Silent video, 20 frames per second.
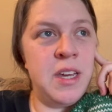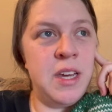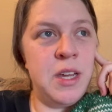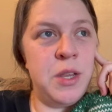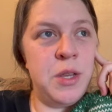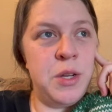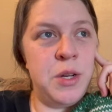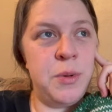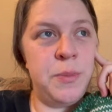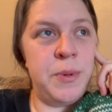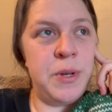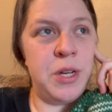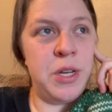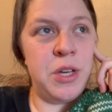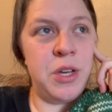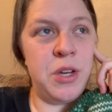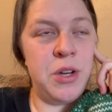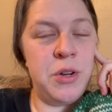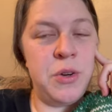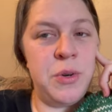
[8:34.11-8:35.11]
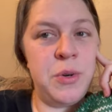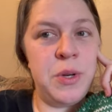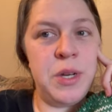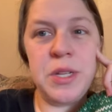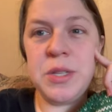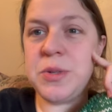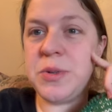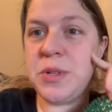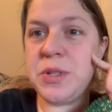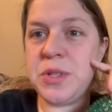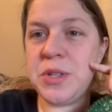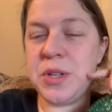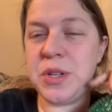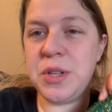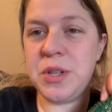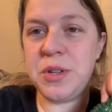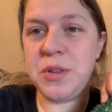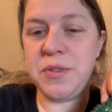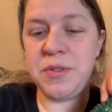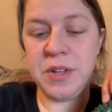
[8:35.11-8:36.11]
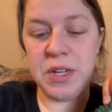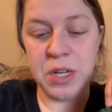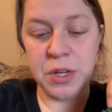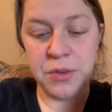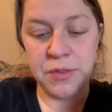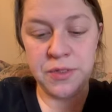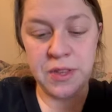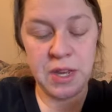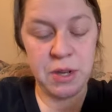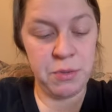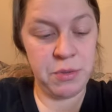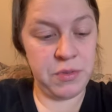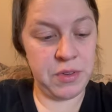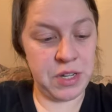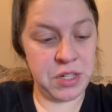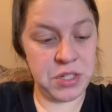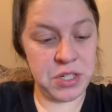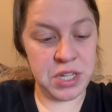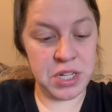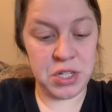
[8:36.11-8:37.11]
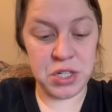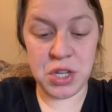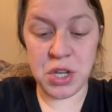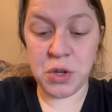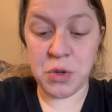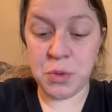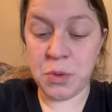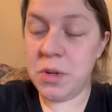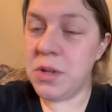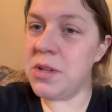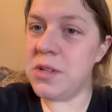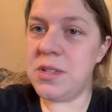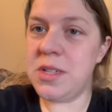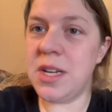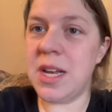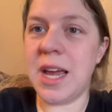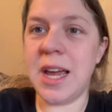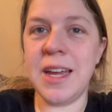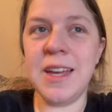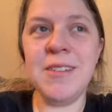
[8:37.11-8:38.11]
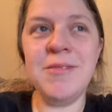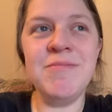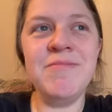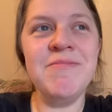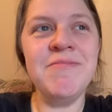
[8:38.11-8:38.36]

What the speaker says: a little bit ago, and so I took a little video of that. We've actually had 2 today.